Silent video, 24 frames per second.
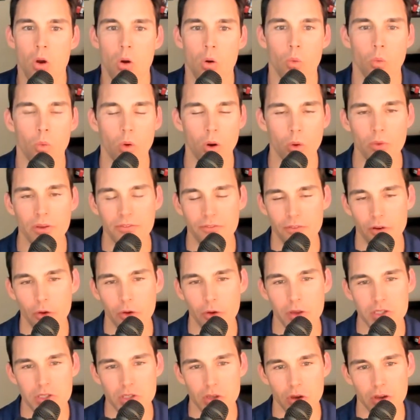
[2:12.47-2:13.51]
What we
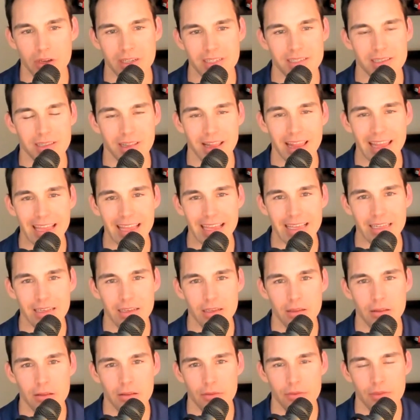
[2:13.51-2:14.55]
focus on is land
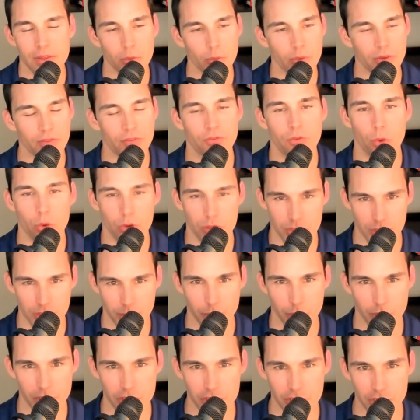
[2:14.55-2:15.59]
that we force
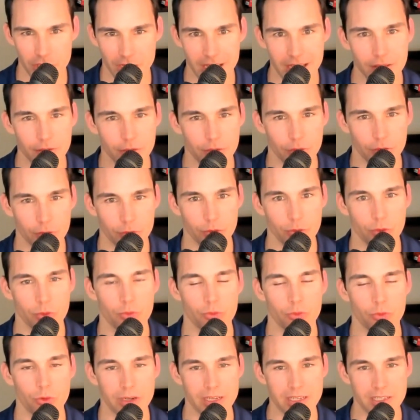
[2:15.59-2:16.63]
appreciate through
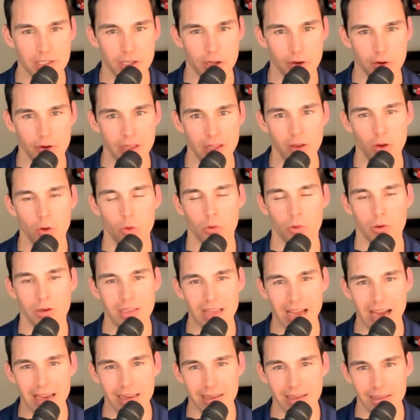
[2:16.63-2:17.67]
rezoning or
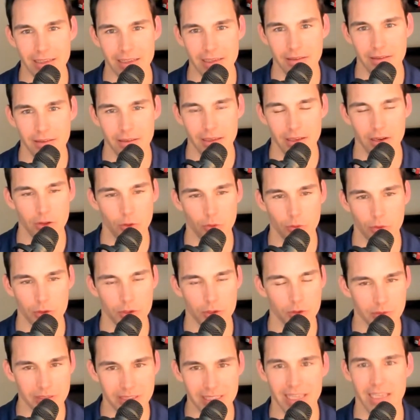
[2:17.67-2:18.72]
entitling. In other
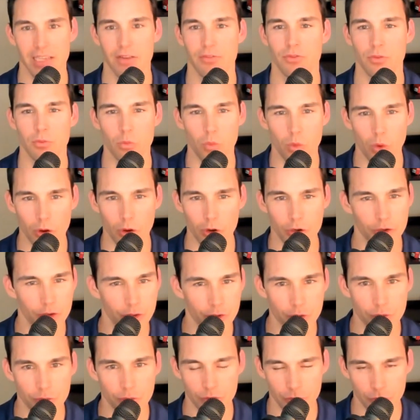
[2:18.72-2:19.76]
words, we take it from 1 or
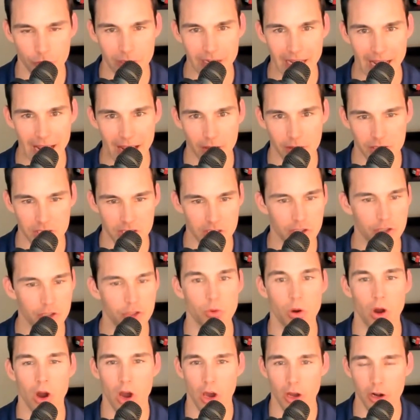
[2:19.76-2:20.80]
2 or 3 houses to
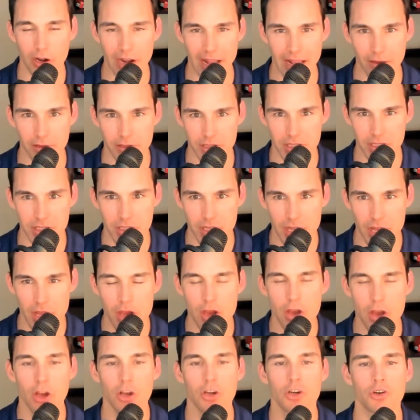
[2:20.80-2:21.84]
100 houses,
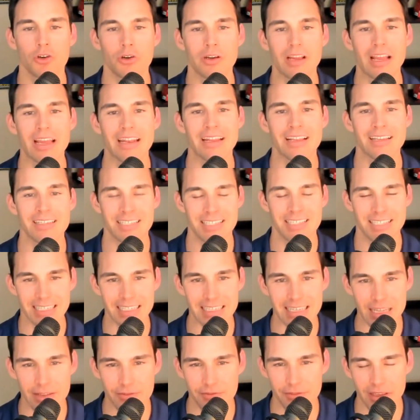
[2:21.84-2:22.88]
creating a
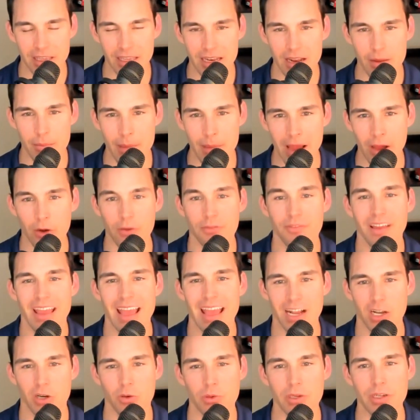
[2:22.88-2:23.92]
significant amount of
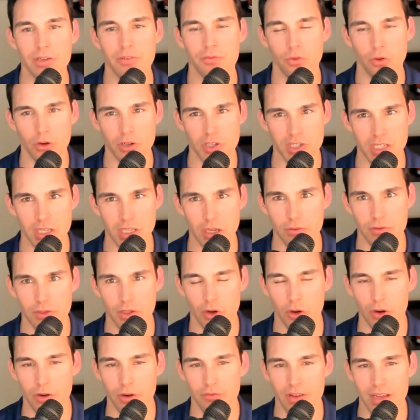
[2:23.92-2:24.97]
equity for ourselves and
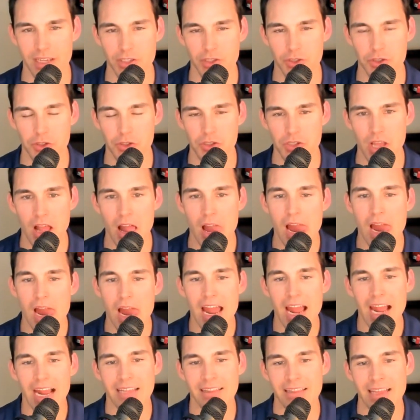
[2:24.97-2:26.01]
our investors.
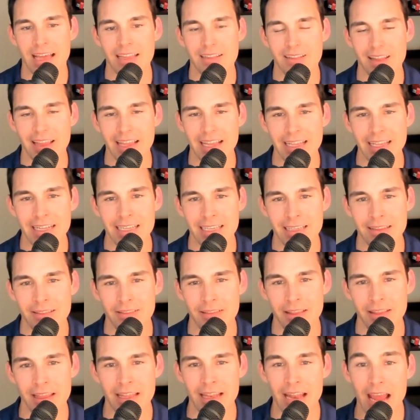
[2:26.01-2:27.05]
And that land can
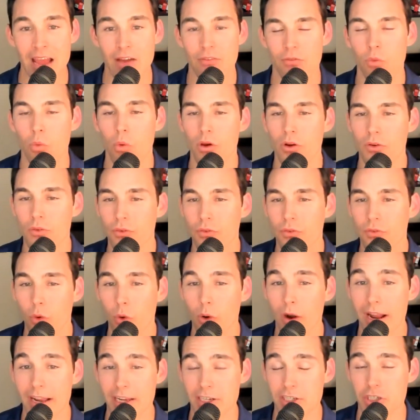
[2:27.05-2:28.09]
then have one of
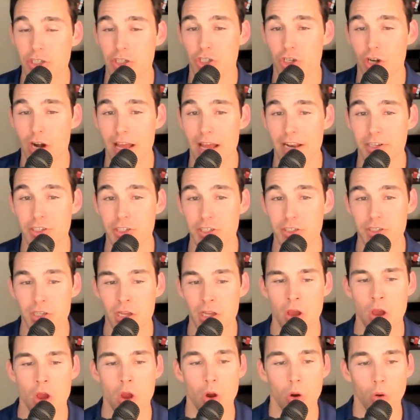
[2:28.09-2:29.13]
4 exit strategies.
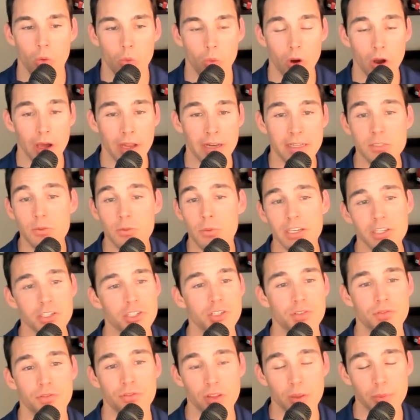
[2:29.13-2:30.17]
One is we can
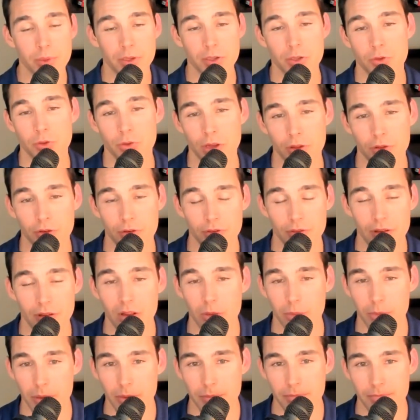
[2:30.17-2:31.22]
just flip it to another
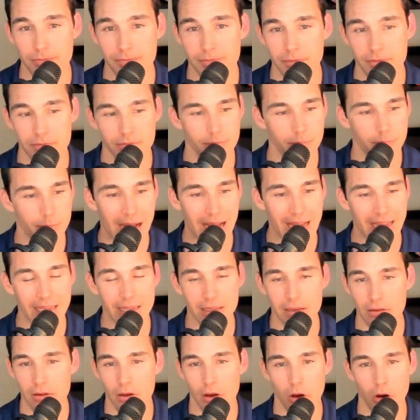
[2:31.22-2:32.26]
developer, buy
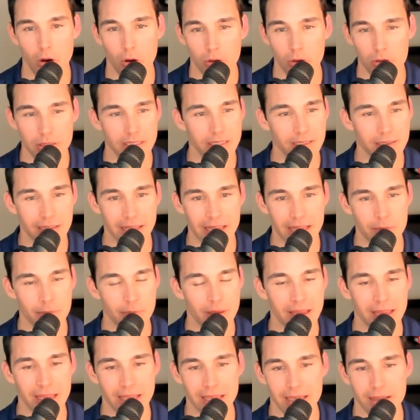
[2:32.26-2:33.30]
it, hold it, land
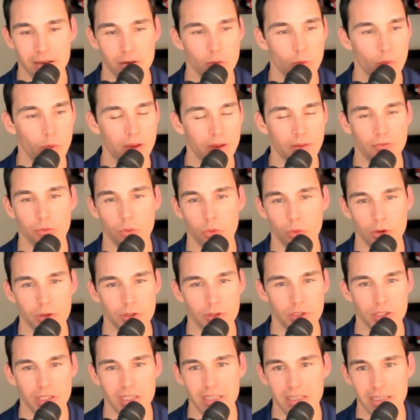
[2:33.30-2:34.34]
bank it, wait for it
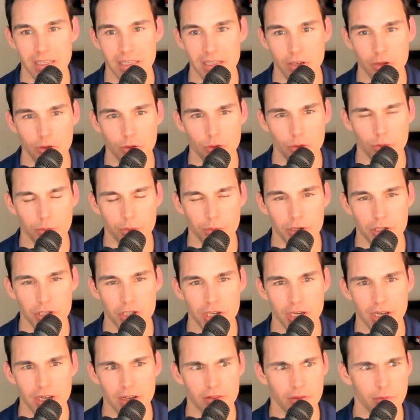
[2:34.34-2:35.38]
to continue to
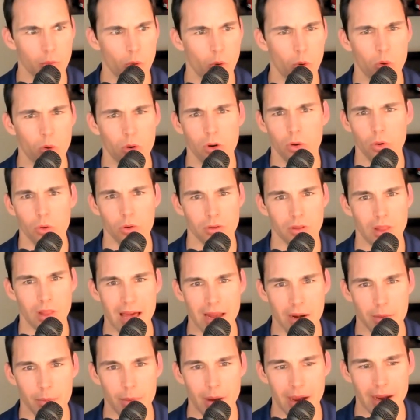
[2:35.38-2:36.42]
appreciate anymore, or
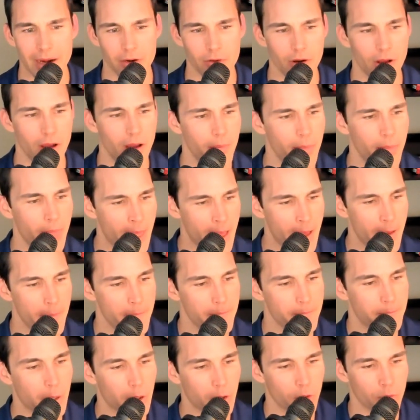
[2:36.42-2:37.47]
line a buyer up,
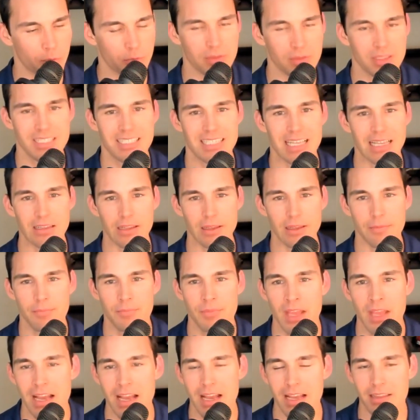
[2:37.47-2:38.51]
boom, sell it.
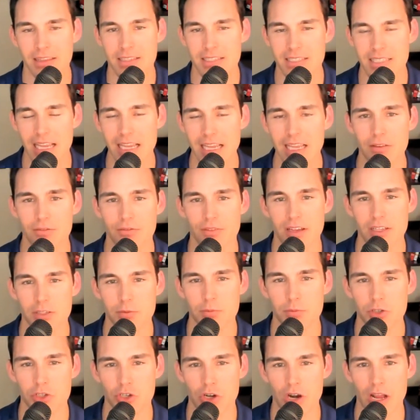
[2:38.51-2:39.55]
The second
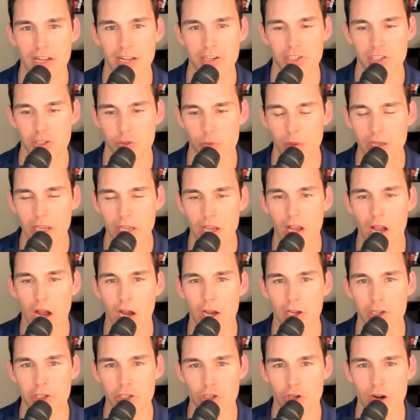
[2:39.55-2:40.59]
investment strategy is we could
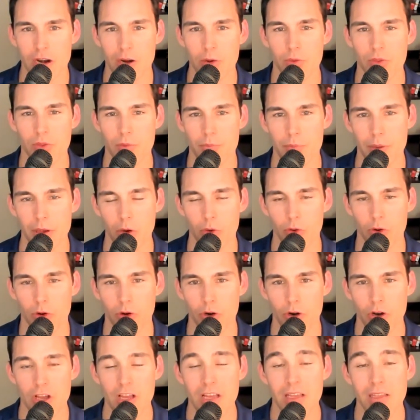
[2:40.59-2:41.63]
contract with a
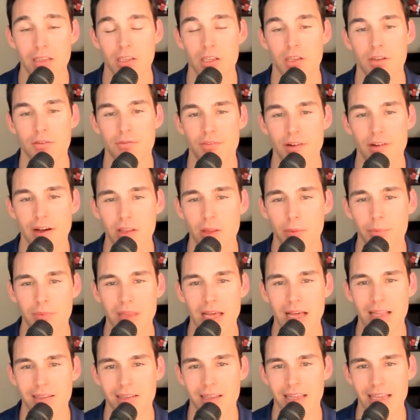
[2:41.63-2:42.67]
builder to develop
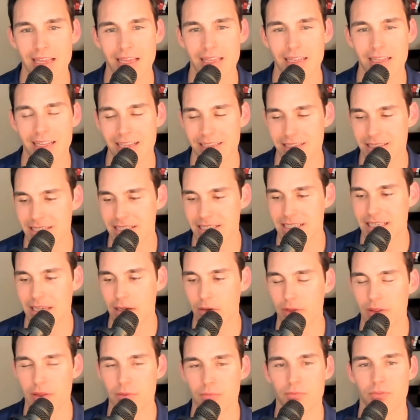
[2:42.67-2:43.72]
that land and
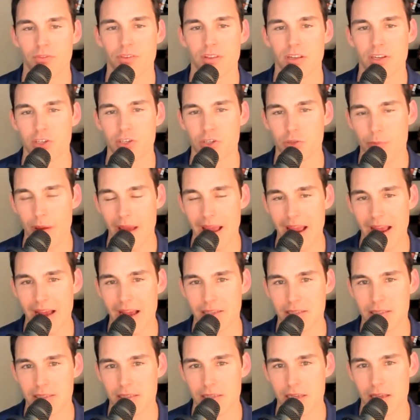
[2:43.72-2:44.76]
sell them finished
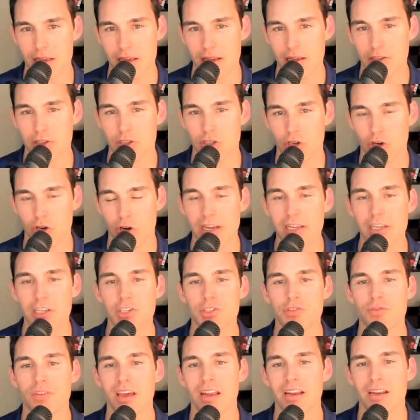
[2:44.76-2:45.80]
pads. It's great
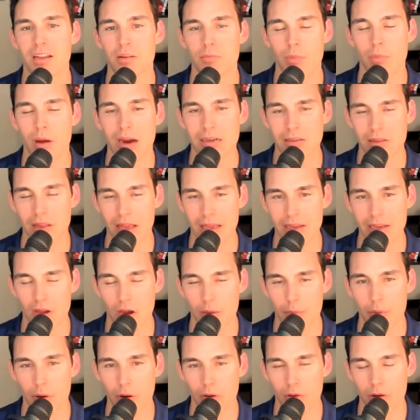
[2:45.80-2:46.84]
because you've got an end buyer lined
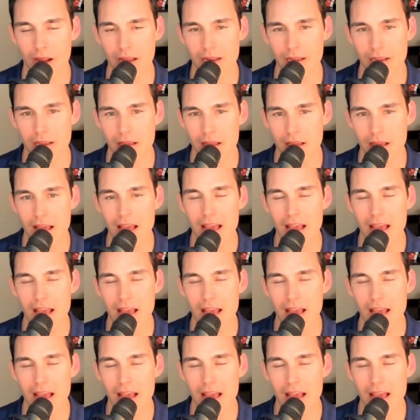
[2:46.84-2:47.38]
up already,